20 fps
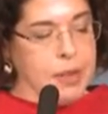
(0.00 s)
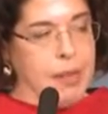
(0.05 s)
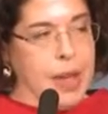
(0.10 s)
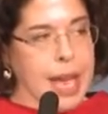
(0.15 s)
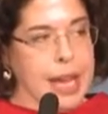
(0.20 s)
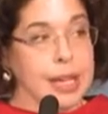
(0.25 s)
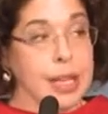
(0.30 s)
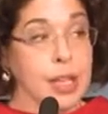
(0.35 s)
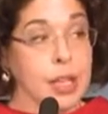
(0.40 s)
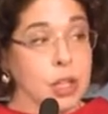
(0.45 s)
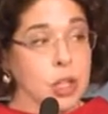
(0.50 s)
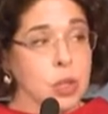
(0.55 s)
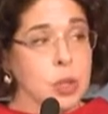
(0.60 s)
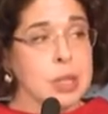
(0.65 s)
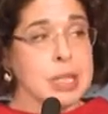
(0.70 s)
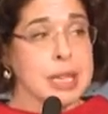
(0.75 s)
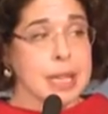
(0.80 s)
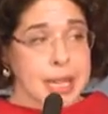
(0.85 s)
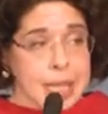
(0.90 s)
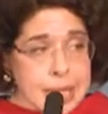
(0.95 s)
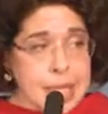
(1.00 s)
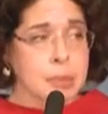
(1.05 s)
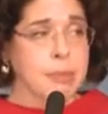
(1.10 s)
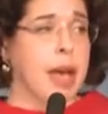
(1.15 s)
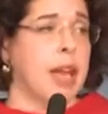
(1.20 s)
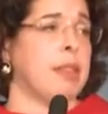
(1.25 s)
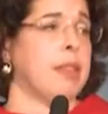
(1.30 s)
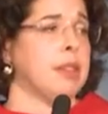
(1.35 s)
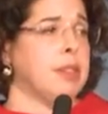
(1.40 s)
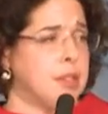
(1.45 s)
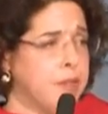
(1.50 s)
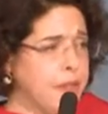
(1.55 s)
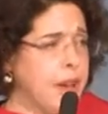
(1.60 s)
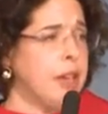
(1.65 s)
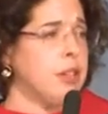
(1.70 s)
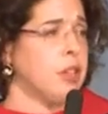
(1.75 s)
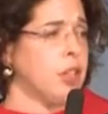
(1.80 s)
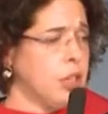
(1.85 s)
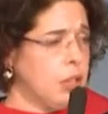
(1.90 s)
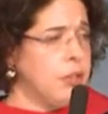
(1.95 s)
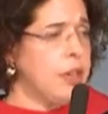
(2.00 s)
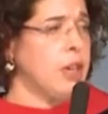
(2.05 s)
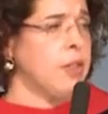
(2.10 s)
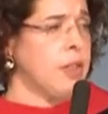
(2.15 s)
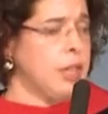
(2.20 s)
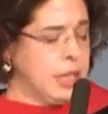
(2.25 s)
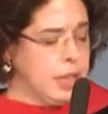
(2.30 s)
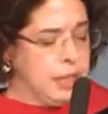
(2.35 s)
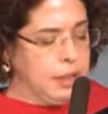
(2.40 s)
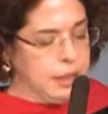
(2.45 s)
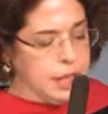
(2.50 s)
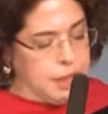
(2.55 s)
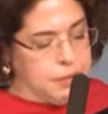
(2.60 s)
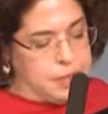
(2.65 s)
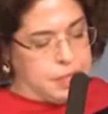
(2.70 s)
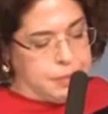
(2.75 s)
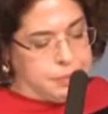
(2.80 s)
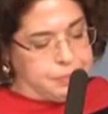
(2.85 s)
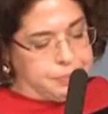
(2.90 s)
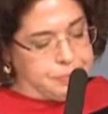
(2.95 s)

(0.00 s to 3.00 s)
and he used this method to find a career that he loved.